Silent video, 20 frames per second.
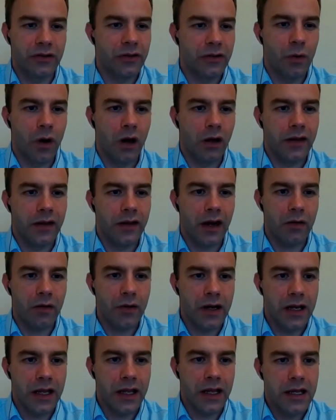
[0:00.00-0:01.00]
as you want there,
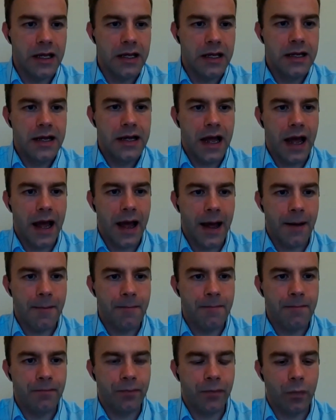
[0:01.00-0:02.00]
really.
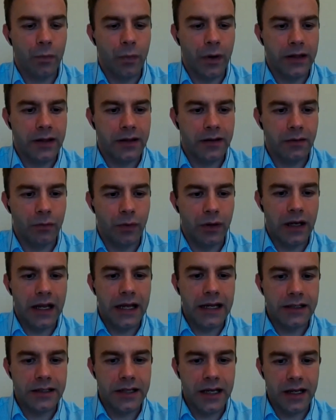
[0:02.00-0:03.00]
With
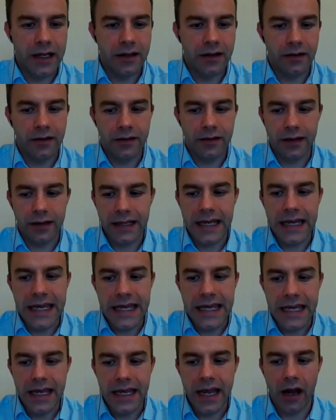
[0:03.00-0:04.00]
LinkedIn, the
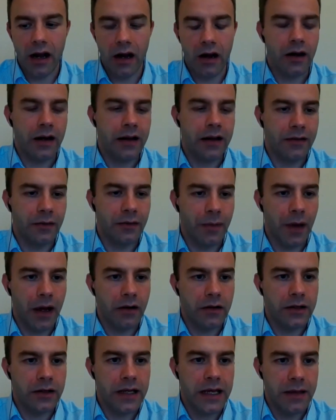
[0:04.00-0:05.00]
key here is
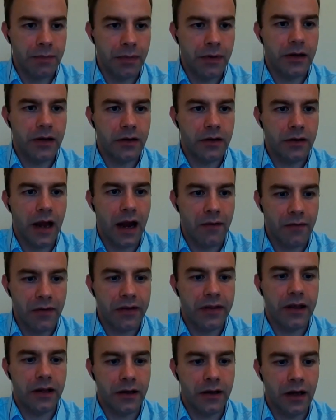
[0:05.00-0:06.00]
about keeping
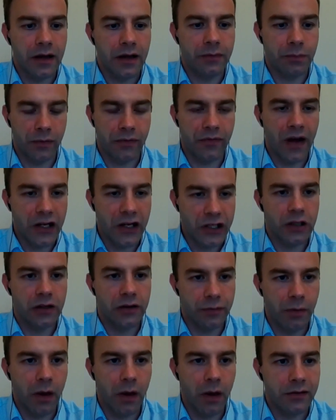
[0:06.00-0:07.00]
everything as professional
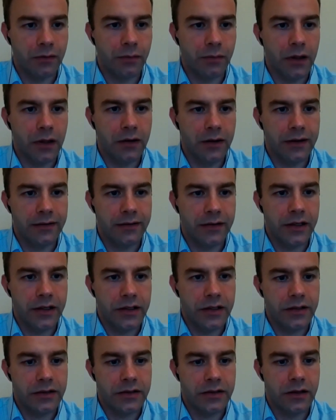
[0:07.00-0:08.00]
as possible, isn't it?
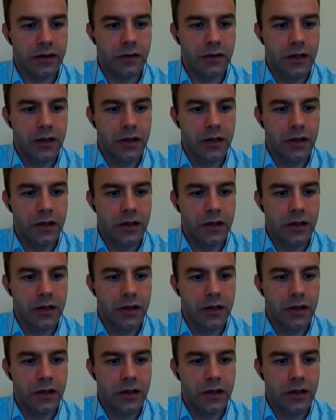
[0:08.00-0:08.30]
So